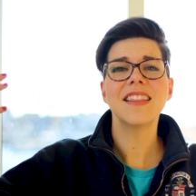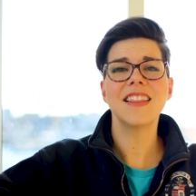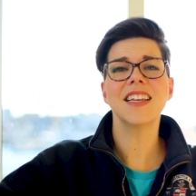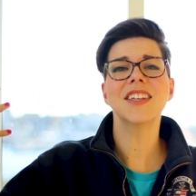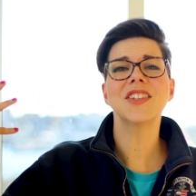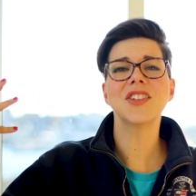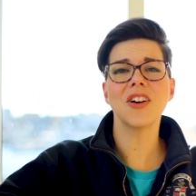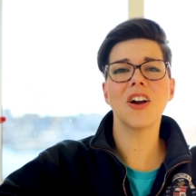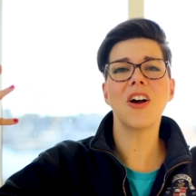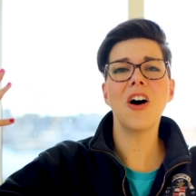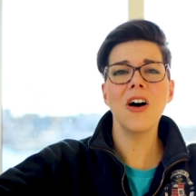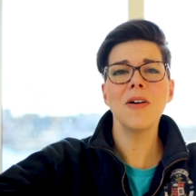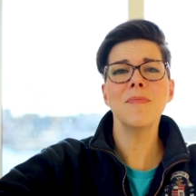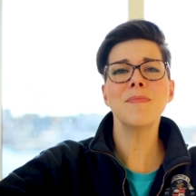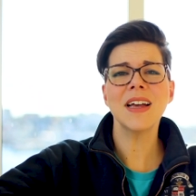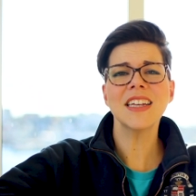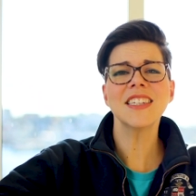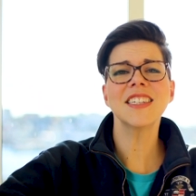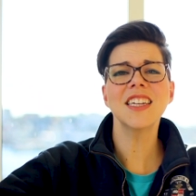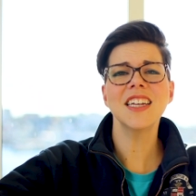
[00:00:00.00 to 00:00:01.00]
these are all
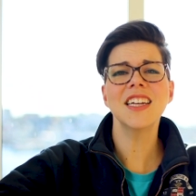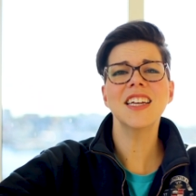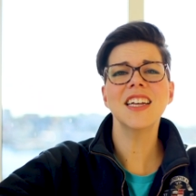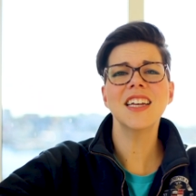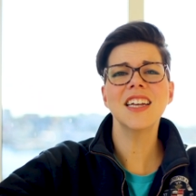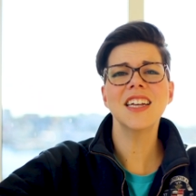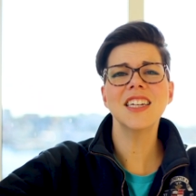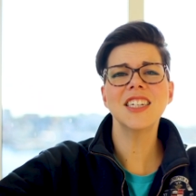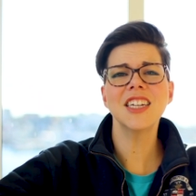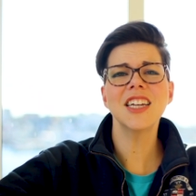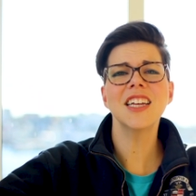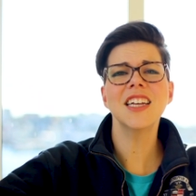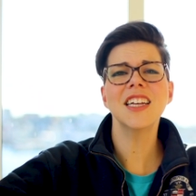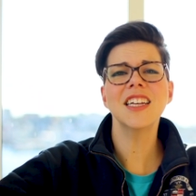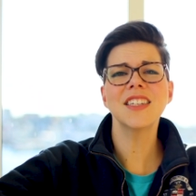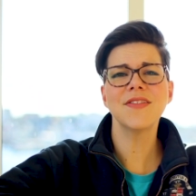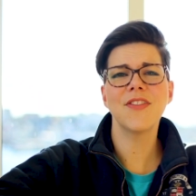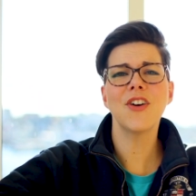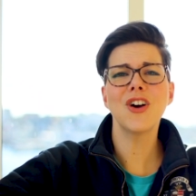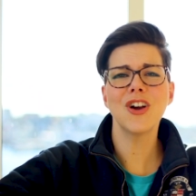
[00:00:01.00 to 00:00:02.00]

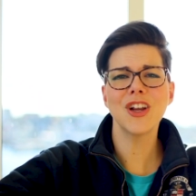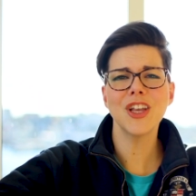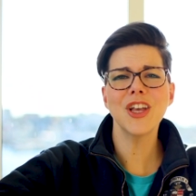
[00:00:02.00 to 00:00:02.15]
messages for